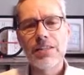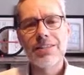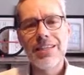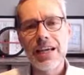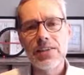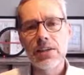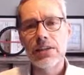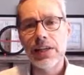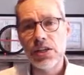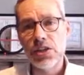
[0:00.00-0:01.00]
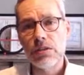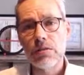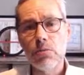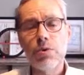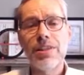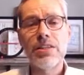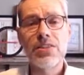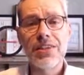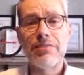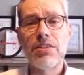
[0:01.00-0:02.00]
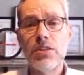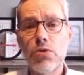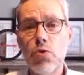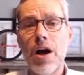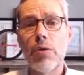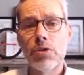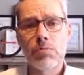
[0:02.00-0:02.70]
de-escalation within 72 hours,